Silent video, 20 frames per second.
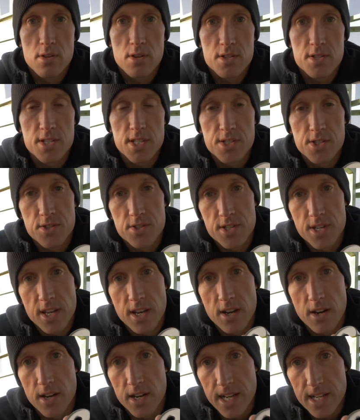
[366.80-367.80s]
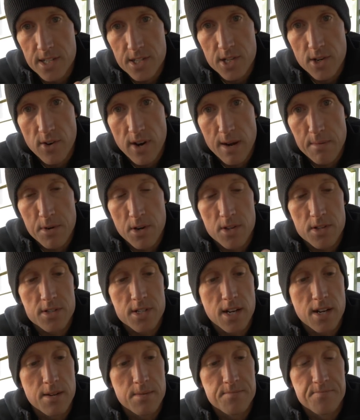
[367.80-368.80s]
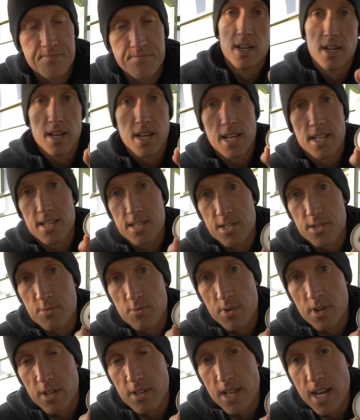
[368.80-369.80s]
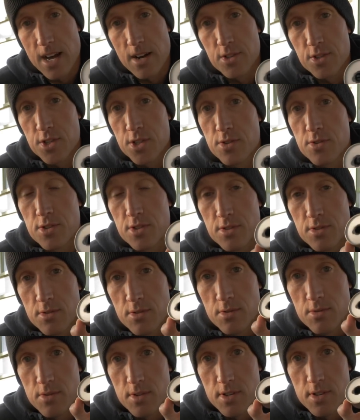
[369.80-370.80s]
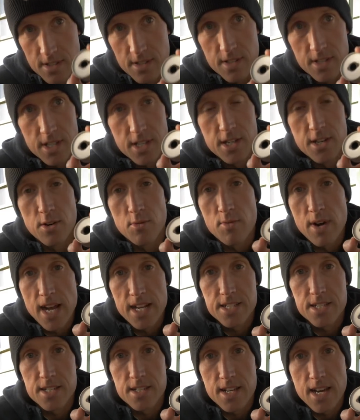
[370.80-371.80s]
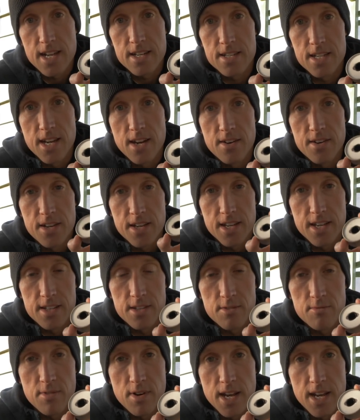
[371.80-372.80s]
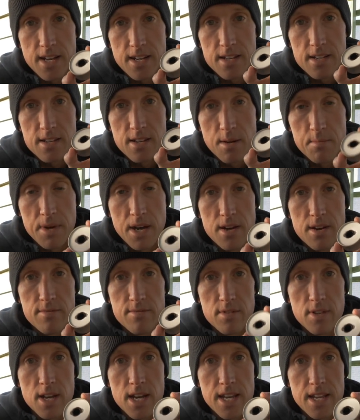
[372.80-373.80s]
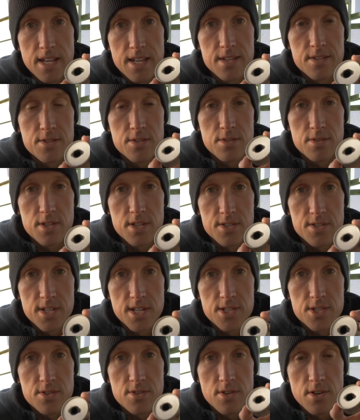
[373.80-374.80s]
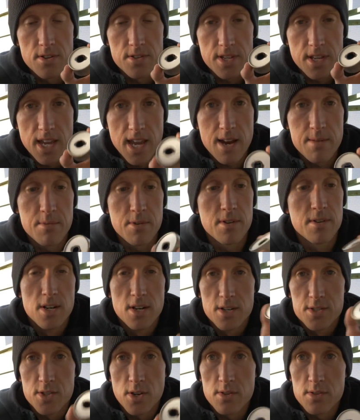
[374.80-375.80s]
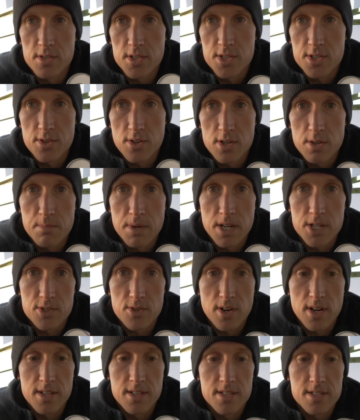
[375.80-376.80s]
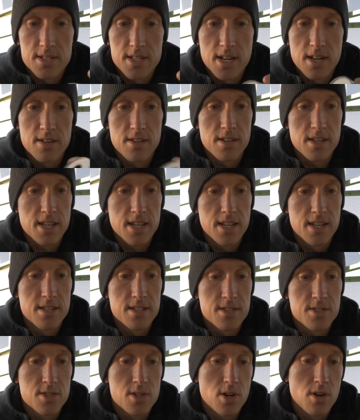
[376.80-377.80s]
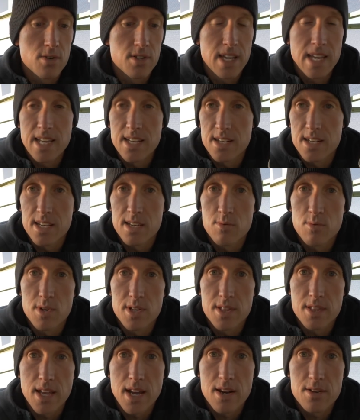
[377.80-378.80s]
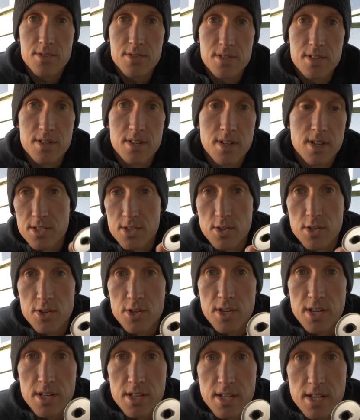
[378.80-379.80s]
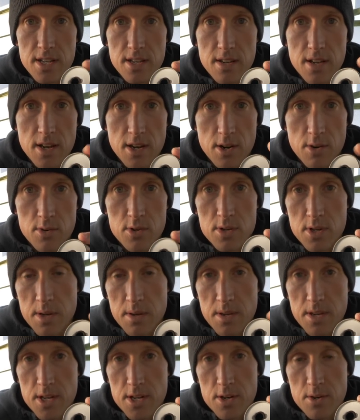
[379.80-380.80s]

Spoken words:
looks that you see on Instagram all the time. And this is what allows you to, ratchet that down and get the right amount of light into the sensor on the camera. Totally stoked about trying this out. Again, this is called the ND 1000. So you could really,